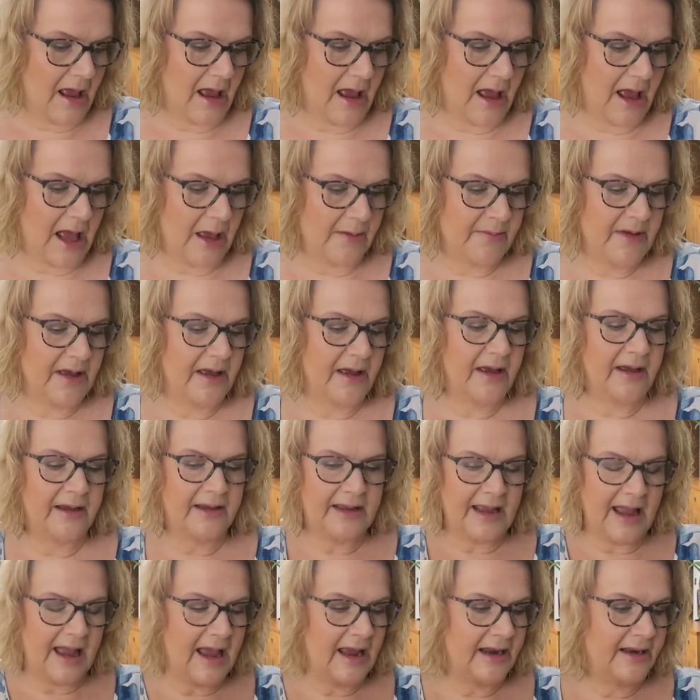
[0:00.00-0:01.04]
Um,
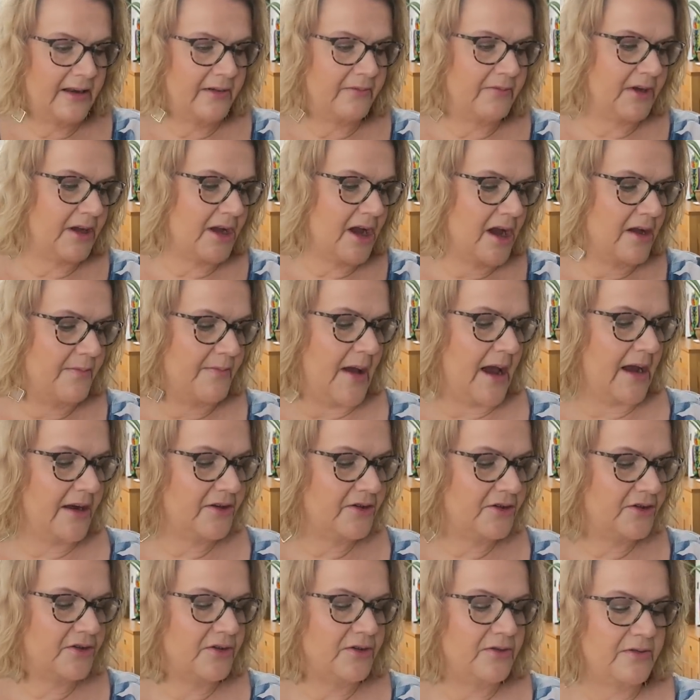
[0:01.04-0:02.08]
again, we go
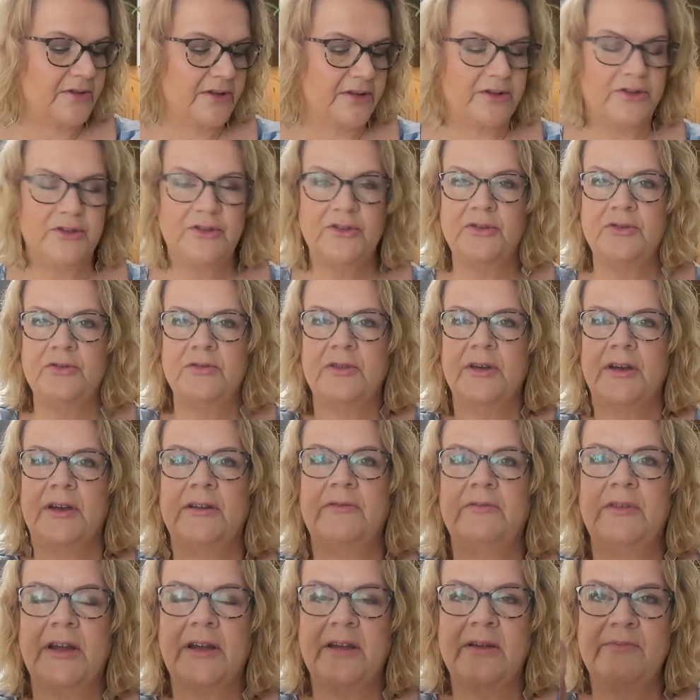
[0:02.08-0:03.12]
back to the two that I
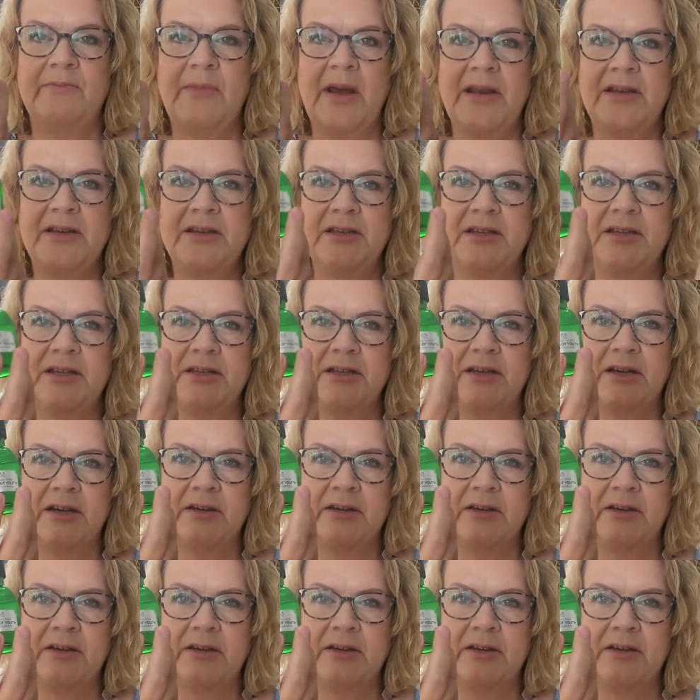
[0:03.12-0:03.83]
recommended.